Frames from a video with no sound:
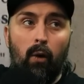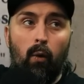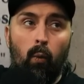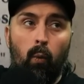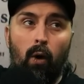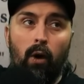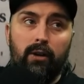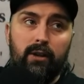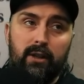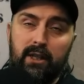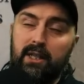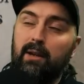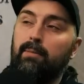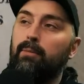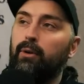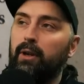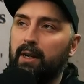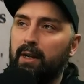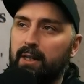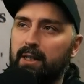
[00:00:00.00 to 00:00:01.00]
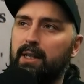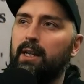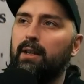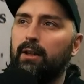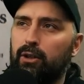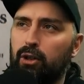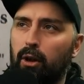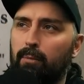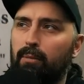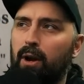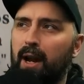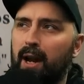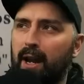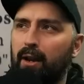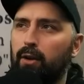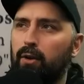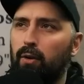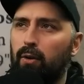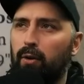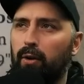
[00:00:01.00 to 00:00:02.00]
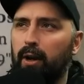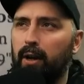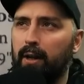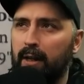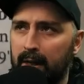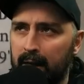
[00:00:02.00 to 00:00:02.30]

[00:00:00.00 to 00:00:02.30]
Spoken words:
1 symbol you can see at the top right-hand corner.